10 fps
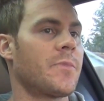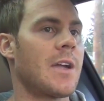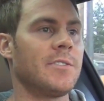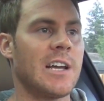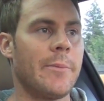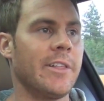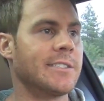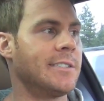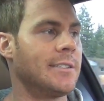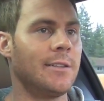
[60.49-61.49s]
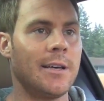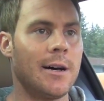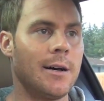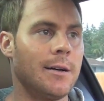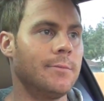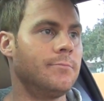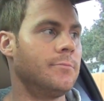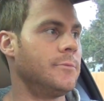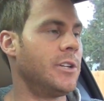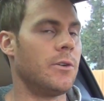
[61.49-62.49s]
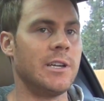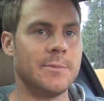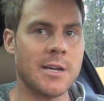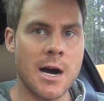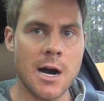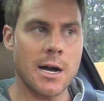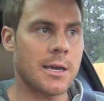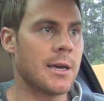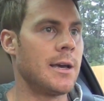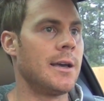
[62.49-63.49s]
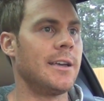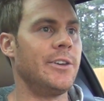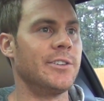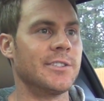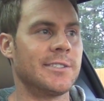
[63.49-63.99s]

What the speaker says: Every time I listen to him talk, you can